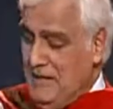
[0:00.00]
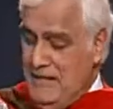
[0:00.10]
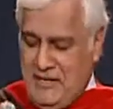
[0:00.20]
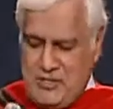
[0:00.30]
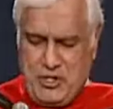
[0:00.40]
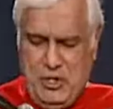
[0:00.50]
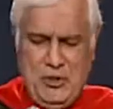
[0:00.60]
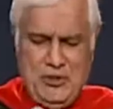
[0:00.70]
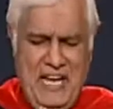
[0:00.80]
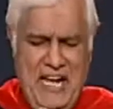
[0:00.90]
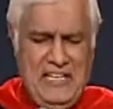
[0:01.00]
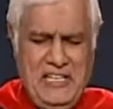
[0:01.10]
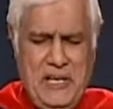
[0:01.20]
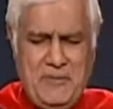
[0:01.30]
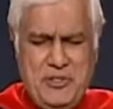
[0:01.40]
And so Daniel
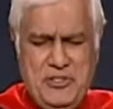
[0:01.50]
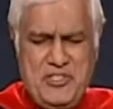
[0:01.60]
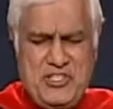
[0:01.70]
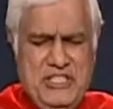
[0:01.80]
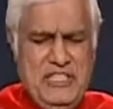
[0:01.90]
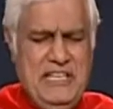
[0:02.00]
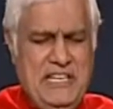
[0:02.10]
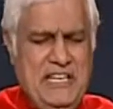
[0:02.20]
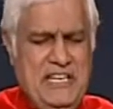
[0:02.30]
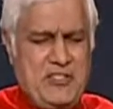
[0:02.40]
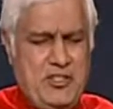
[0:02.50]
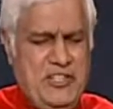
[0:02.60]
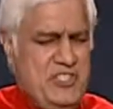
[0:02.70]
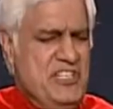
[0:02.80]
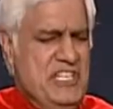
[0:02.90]
comes on the scene and he gets on
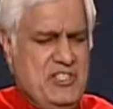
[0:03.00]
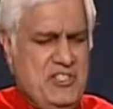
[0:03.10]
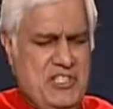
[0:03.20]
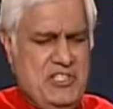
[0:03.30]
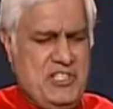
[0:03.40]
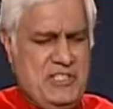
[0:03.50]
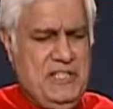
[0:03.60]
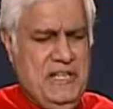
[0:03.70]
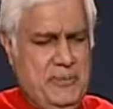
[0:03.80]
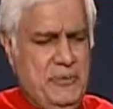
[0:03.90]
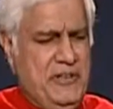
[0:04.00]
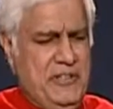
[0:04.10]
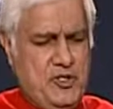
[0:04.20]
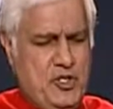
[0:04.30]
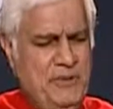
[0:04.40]
his knees and he says, God, we're
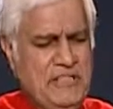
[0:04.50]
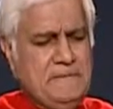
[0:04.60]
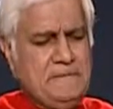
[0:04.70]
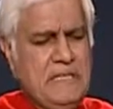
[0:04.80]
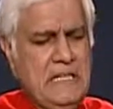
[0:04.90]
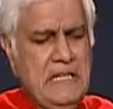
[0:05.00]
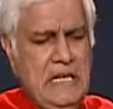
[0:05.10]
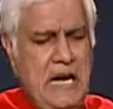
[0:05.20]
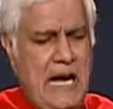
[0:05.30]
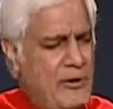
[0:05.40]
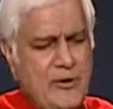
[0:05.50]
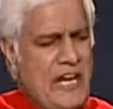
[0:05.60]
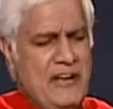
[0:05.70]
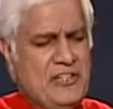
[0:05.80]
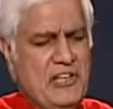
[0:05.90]
in trouble. I don't
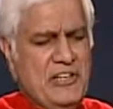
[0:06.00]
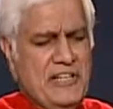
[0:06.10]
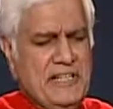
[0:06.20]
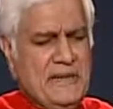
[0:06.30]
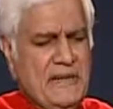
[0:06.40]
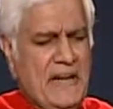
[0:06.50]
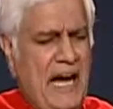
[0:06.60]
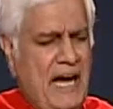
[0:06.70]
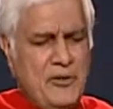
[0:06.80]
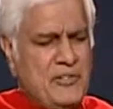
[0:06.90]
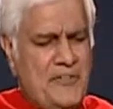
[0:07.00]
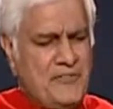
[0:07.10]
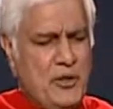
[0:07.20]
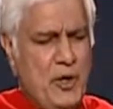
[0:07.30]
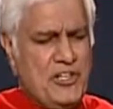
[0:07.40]
have the learning. I don't have
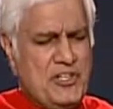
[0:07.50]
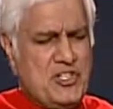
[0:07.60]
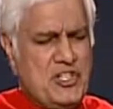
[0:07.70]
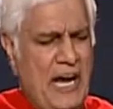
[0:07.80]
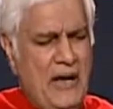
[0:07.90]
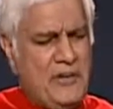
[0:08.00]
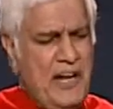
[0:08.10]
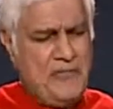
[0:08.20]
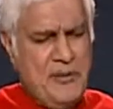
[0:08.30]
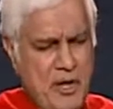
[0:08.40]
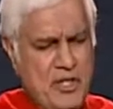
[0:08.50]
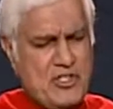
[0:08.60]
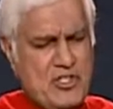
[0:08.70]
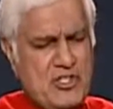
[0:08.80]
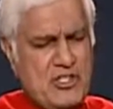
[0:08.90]
the knowledge. I don't have the
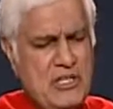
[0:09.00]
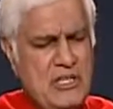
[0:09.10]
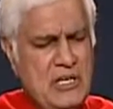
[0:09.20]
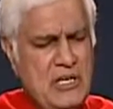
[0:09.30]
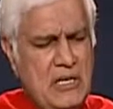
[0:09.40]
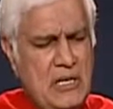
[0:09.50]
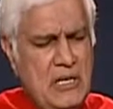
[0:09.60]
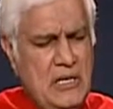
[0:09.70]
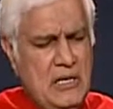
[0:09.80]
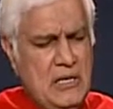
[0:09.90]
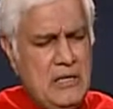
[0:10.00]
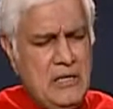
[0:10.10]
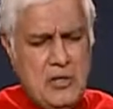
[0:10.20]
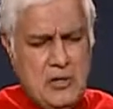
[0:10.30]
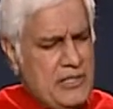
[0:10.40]
books.
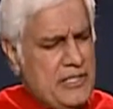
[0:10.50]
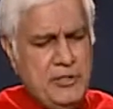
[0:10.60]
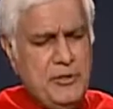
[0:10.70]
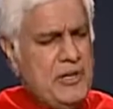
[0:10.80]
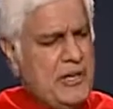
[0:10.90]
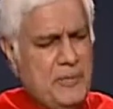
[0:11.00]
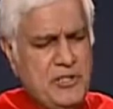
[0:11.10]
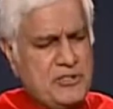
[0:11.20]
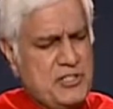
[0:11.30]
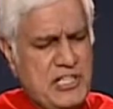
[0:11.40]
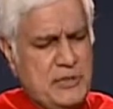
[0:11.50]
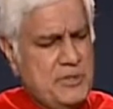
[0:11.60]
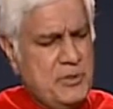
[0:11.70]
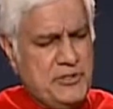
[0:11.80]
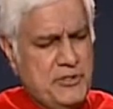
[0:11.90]
Only you are able to tell
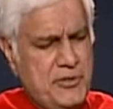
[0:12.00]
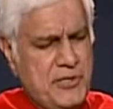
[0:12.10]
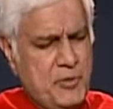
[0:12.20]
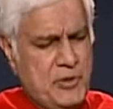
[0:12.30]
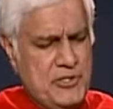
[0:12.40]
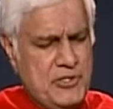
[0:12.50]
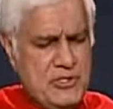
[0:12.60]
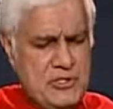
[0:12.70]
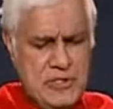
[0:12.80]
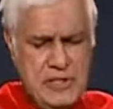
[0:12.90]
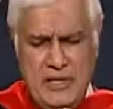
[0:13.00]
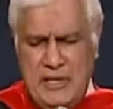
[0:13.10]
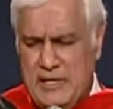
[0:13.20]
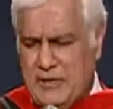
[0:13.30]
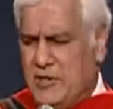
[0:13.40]
me what the dream was.
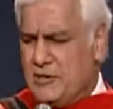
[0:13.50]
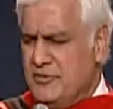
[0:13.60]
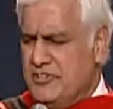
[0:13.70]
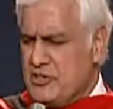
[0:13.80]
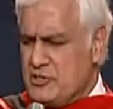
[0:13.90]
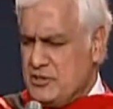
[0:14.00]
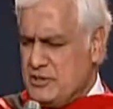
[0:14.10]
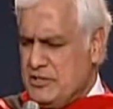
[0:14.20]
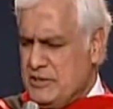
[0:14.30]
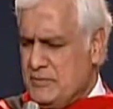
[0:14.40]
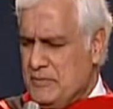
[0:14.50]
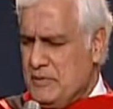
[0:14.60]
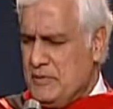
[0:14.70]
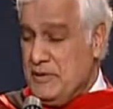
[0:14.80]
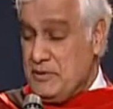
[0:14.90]
And God reveals it to him.
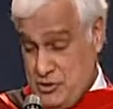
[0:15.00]
It's